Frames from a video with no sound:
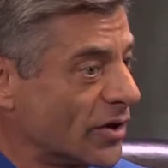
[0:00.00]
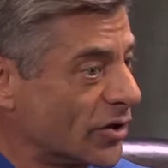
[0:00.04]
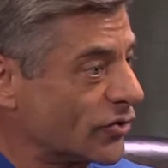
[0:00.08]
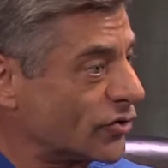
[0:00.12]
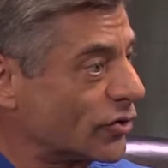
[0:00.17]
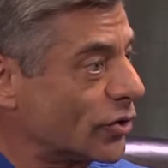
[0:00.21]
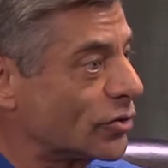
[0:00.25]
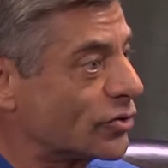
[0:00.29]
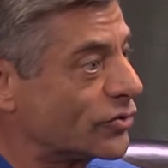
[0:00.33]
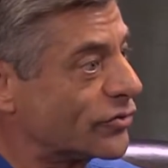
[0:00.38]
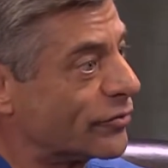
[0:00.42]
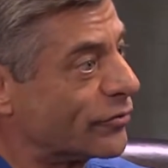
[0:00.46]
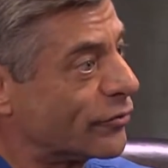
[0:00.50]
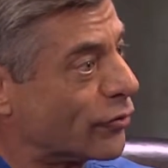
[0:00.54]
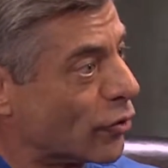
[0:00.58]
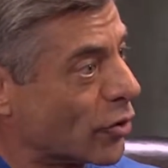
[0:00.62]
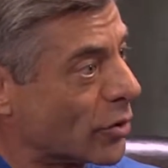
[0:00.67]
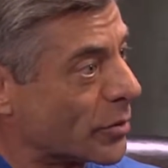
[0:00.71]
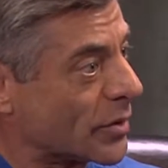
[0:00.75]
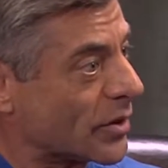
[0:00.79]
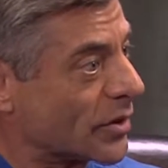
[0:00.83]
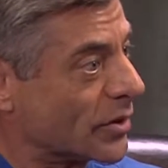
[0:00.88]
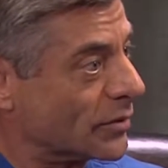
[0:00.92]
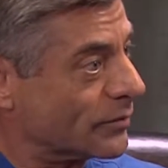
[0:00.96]
stones from
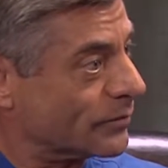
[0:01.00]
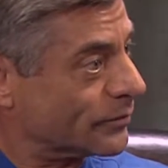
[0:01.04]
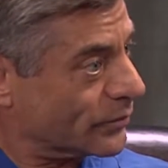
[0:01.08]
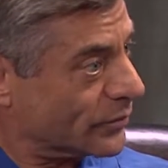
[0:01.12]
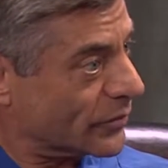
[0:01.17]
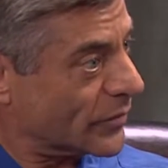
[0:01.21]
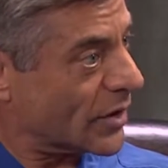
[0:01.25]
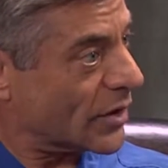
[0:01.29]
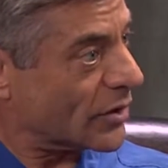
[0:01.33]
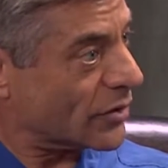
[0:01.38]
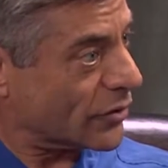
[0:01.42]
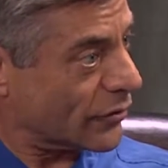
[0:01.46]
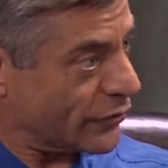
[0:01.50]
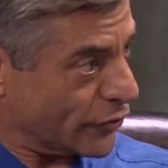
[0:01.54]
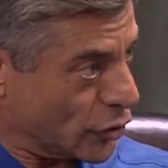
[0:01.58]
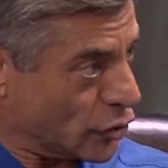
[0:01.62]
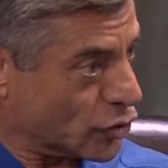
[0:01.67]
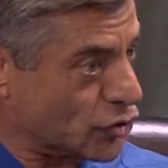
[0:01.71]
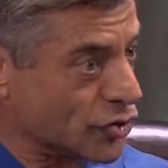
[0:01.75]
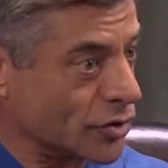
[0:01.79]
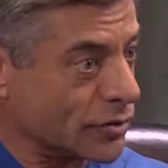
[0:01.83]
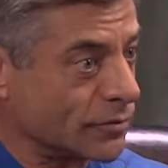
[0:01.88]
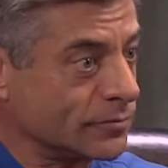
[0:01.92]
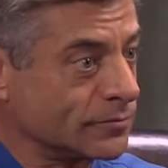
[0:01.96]
forming in the
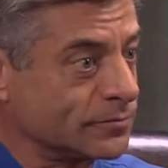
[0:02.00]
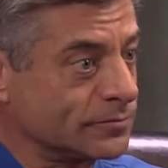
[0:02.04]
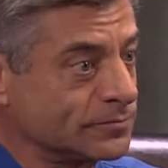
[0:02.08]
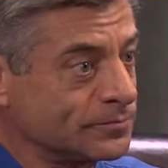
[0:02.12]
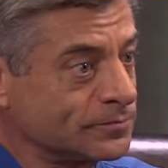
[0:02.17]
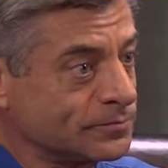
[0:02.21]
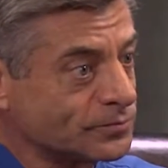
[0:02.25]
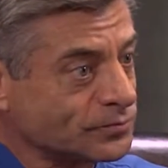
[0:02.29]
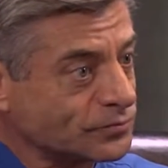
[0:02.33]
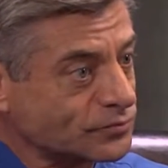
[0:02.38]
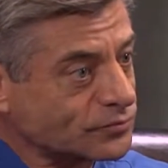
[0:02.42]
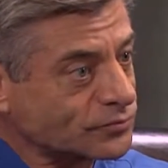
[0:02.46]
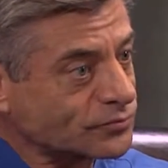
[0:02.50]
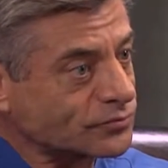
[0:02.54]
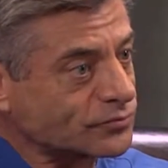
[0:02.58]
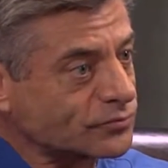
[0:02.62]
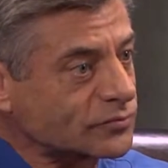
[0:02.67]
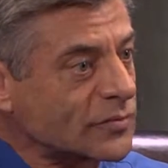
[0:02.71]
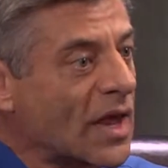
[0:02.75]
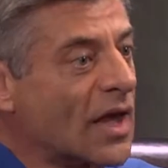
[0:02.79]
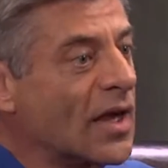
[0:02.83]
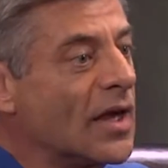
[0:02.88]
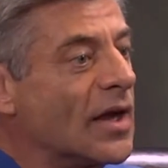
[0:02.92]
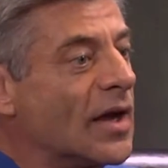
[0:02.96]
future.
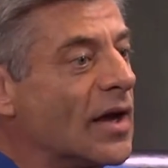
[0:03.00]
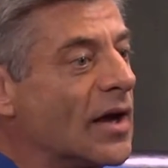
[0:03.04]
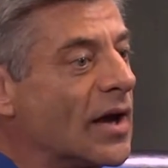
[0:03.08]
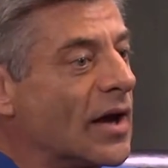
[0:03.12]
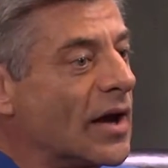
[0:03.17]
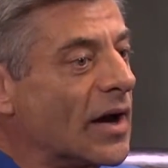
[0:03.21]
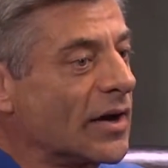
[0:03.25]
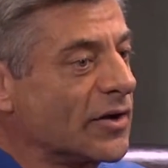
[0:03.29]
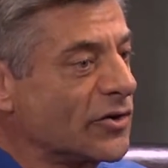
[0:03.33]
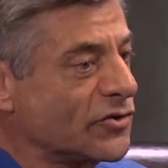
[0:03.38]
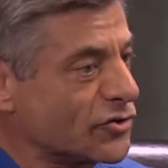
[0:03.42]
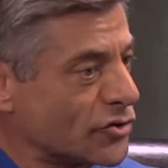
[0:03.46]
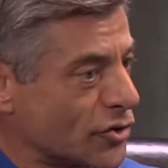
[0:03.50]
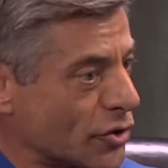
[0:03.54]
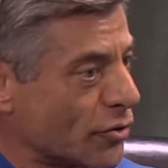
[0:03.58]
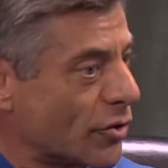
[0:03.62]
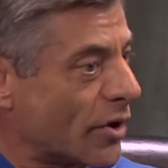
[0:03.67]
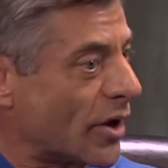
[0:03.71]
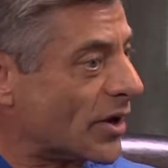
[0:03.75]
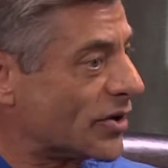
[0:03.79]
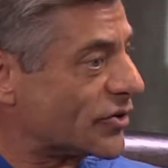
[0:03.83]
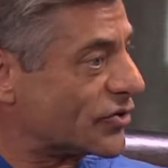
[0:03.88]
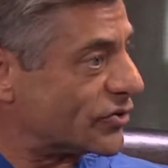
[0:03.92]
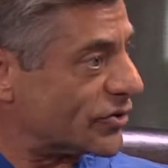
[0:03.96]
How does a
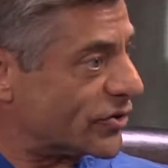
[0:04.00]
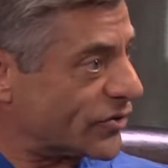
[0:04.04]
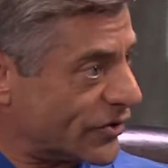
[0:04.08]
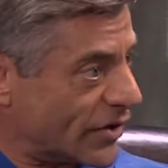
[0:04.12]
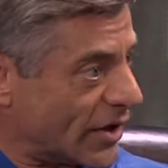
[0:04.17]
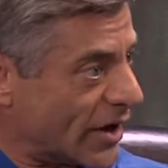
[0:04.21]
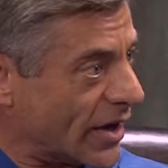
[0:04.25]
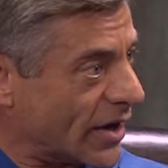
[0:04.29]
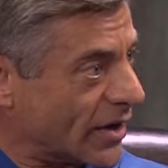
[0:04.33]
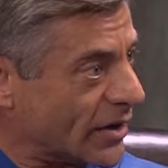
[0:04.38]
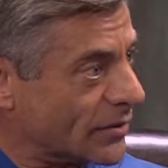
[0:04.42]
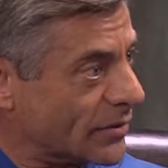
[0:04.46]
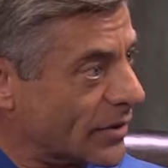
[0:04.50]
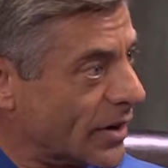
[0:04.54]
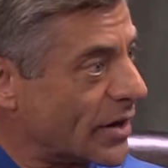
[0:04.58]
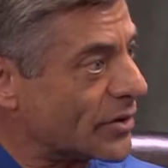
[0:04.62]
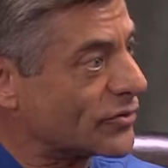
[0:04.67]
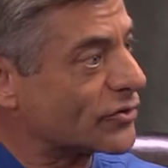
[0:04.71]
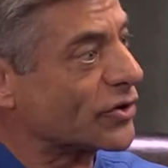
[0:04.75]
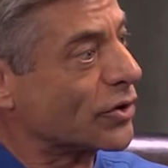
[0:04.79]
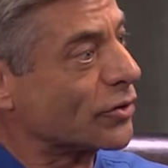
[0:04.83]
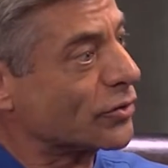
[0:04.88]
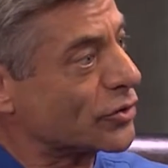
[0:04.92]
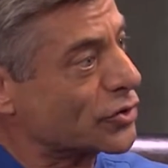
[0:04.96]
urologist decide how
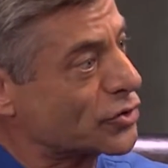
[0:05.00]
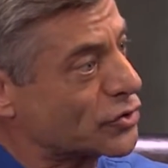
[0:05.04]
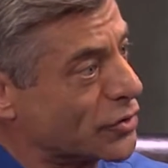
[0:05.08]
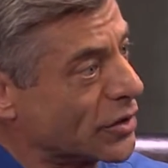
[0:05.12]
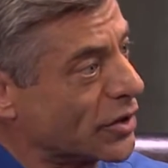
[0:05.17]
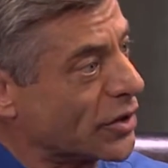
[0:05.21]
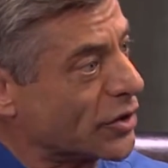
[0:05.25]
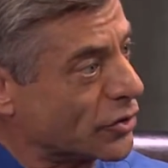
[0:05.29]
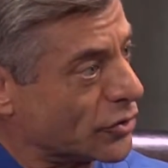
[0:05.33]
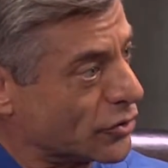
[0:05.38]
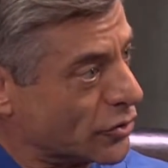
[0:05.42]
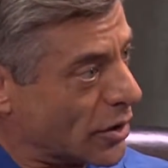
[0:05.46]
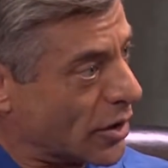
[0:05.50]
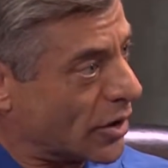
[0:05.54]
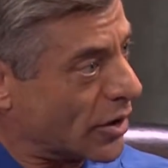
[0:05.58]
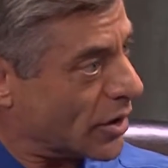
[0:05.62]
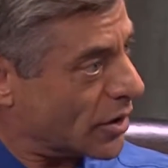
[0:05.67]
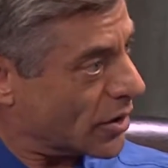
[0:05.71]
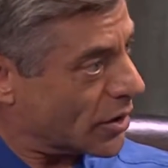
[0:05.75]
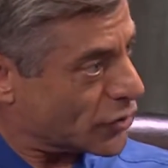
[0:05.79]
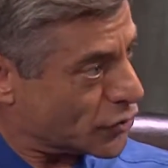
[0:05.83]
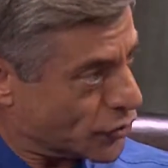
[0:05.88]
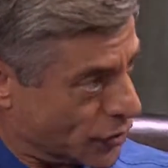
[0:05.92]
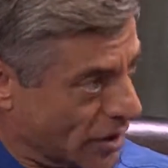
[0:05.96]
he's going to
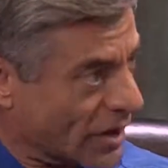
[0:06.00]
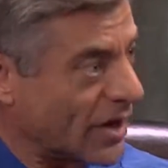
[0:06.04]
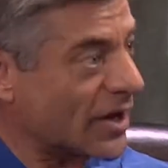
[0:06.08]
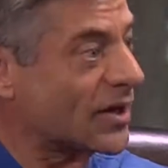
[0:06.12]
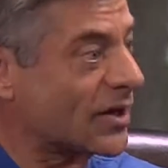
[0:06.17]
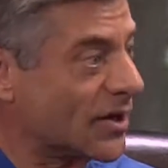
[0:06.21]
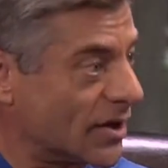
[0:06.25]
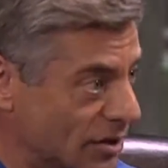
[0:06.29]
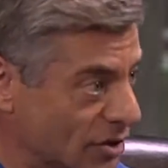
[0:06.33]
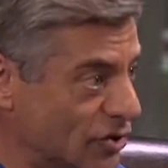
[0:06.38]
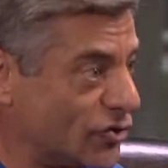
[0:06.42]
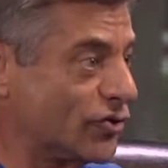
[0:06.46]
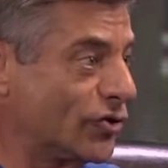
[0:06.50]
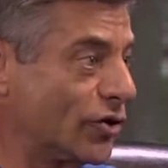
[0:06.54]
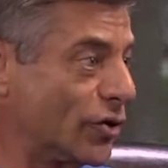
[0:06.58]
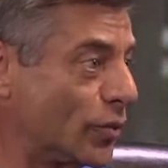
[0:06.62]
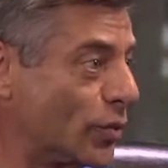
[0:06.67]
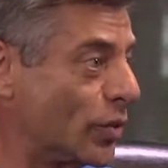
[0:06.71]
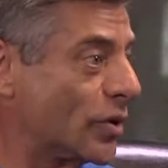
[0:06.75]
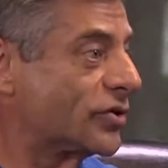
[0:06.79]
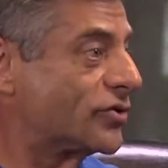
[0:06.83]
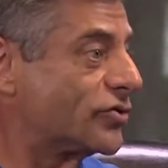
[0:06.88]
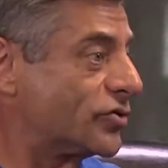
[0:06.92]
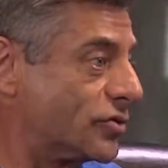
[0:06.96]
treat a kidney stone
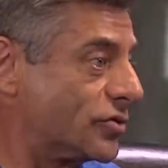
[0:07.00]
once